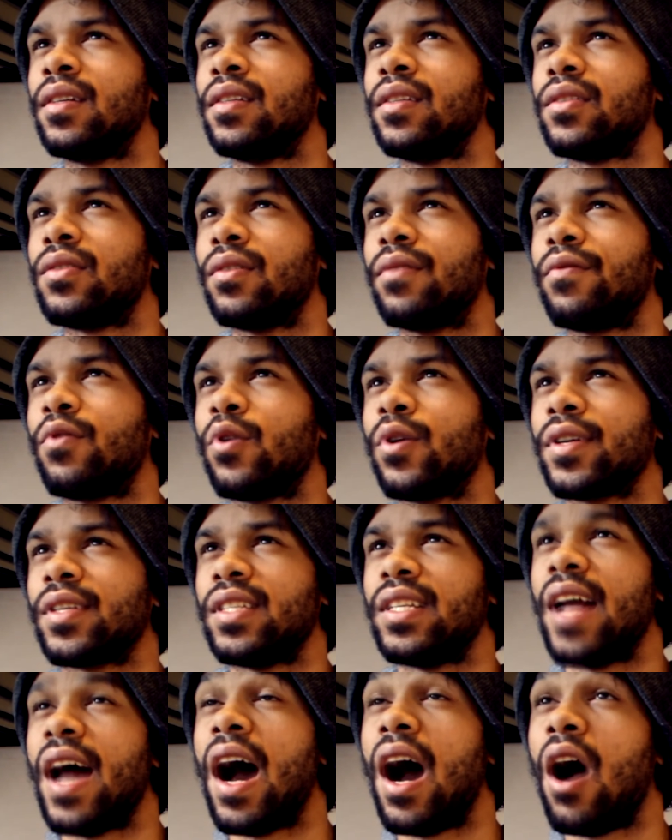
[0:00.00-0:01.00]
So of course
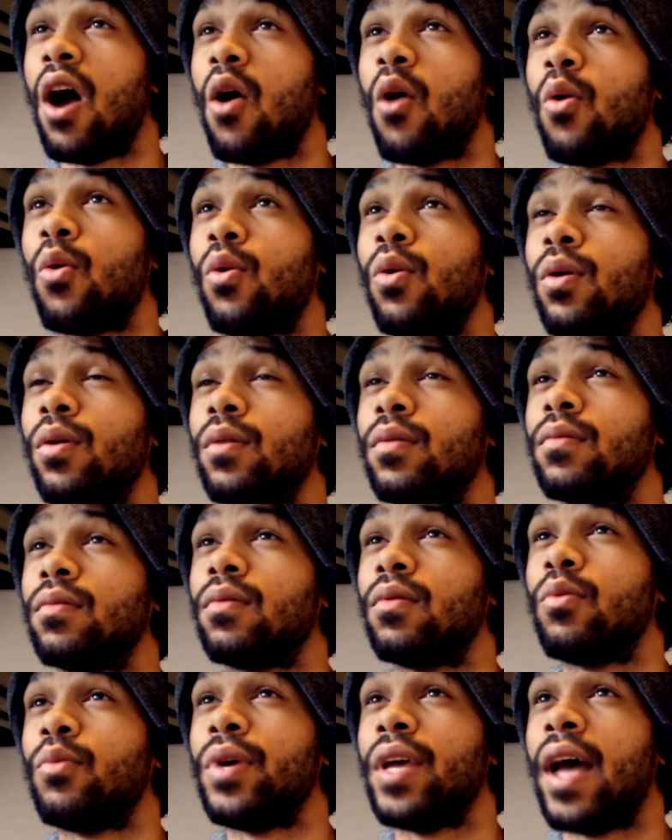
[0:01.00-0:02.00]
now
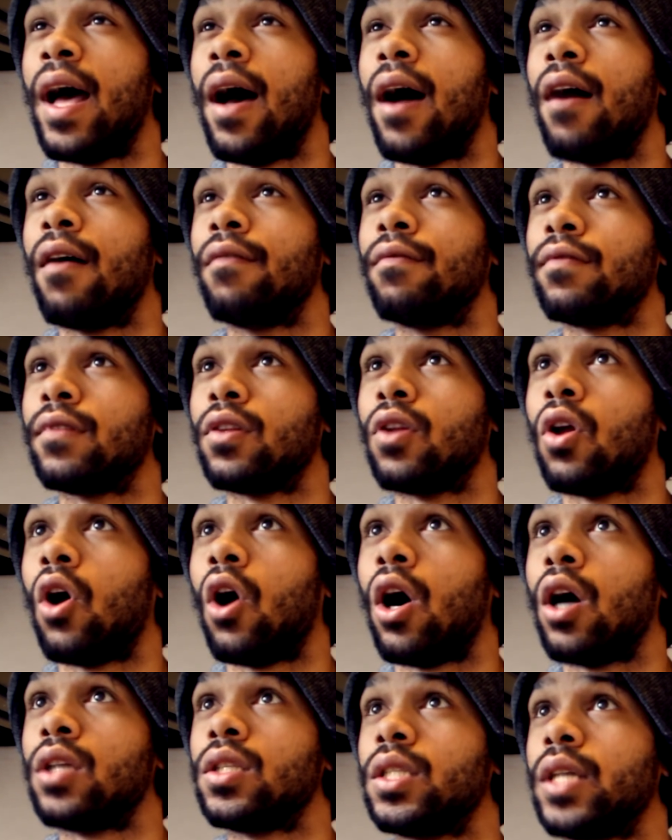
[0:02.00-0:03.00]
we have
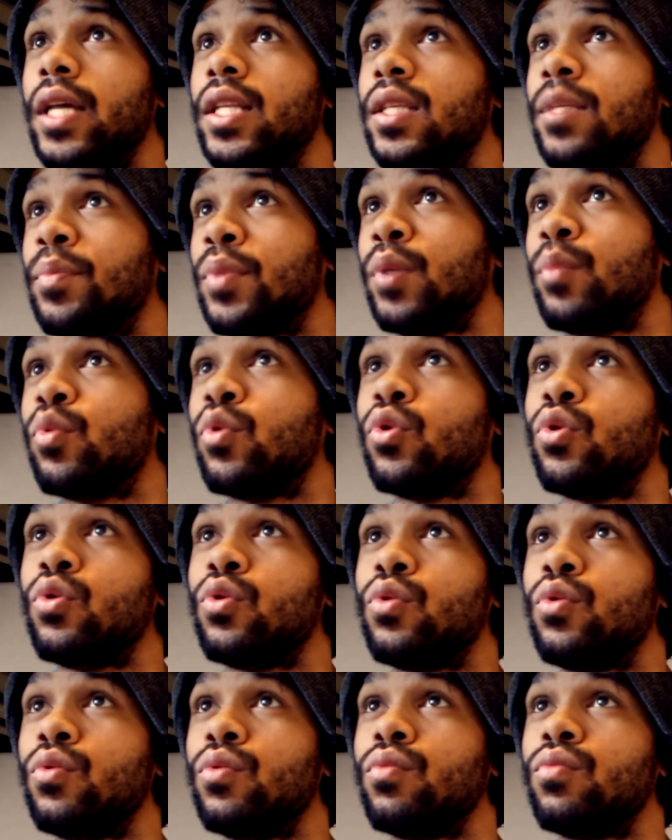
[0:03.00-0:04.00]
laws against people
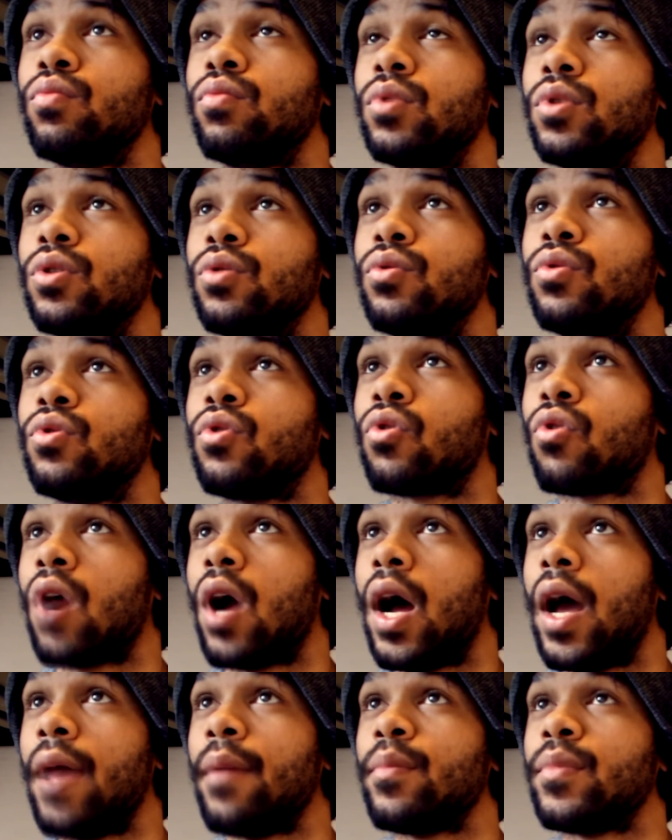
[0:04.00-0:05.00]
who do
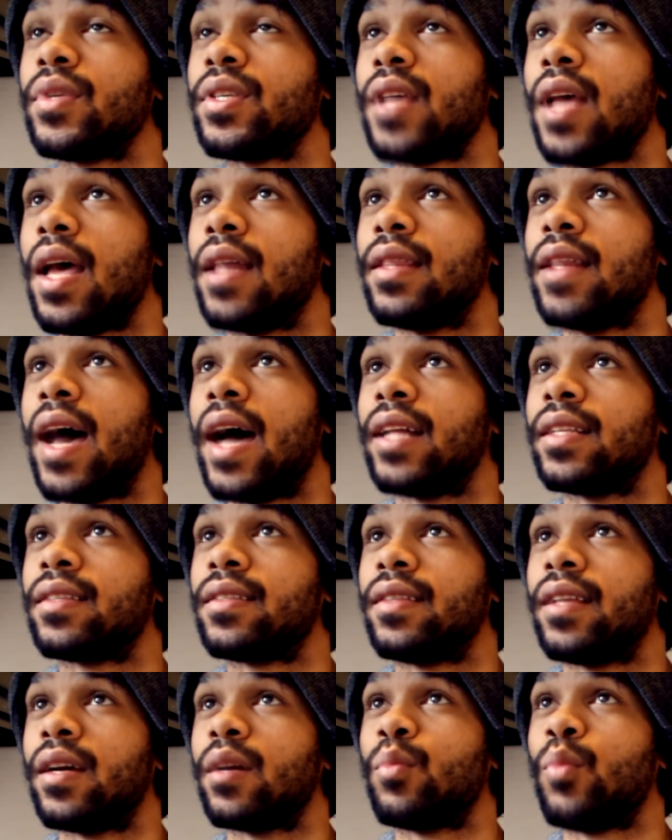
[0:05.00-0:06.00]
crimes, and that's
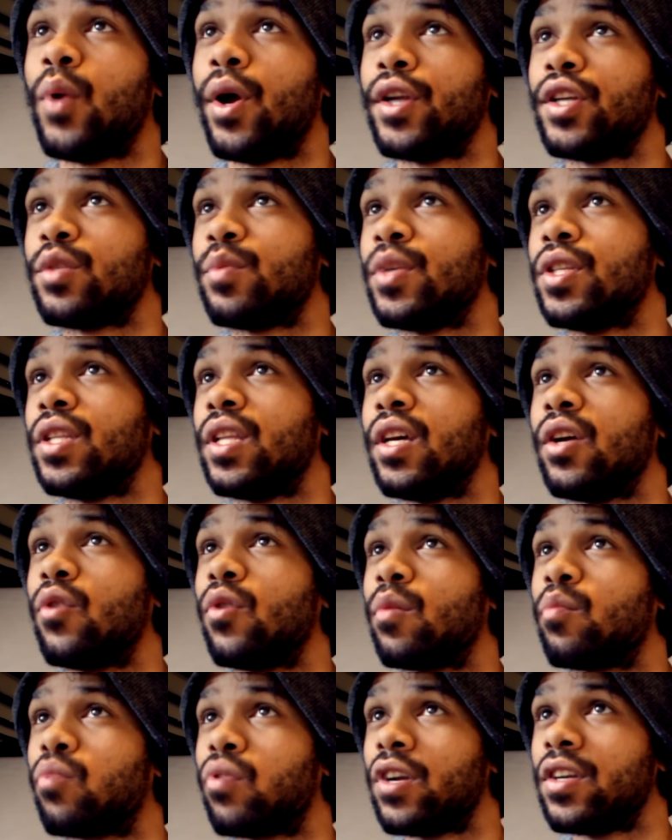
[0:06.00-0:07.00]
their punishment. They go
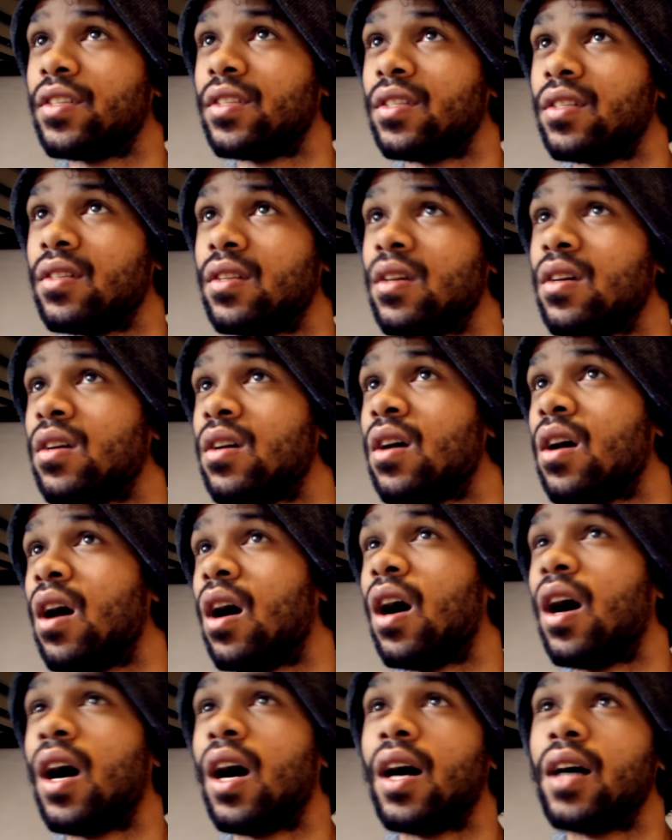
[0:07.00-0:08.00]
to prison.
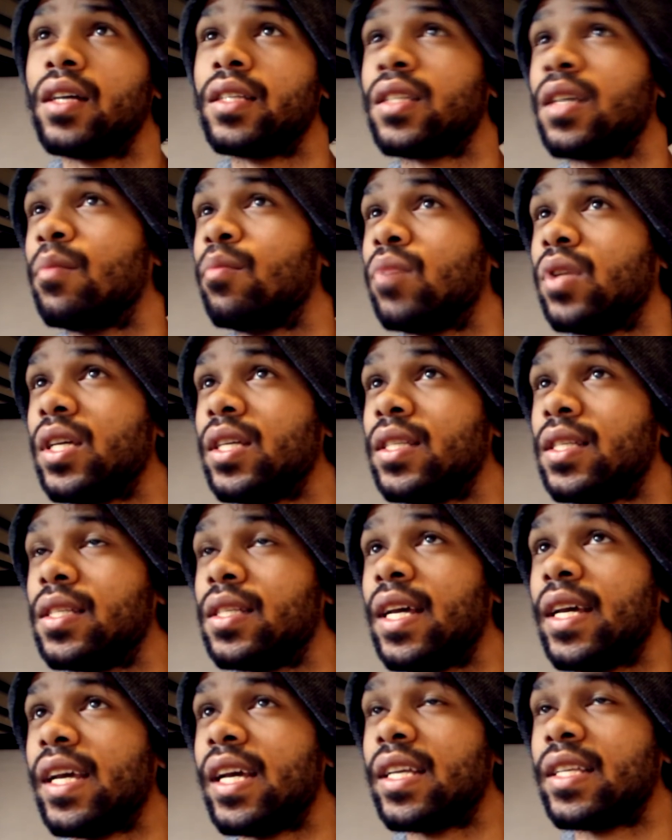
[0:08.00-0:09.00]
Some places,
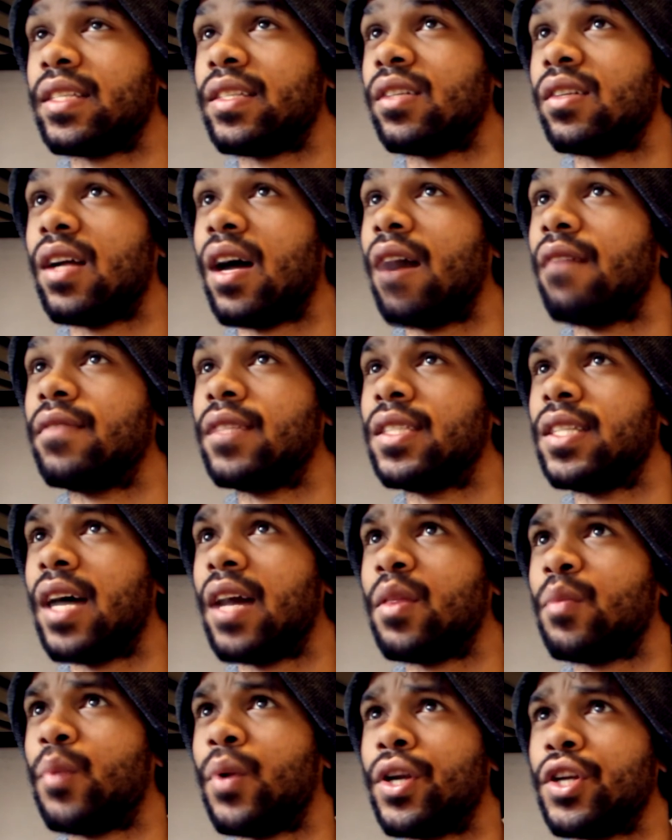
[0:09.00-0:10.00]
I guess, still have the
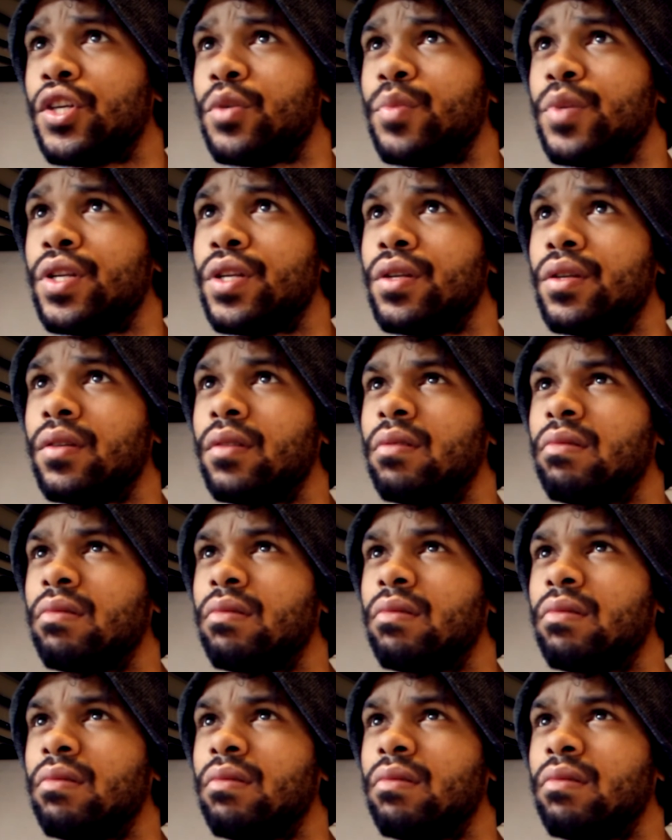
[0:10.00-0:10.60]
death punishment.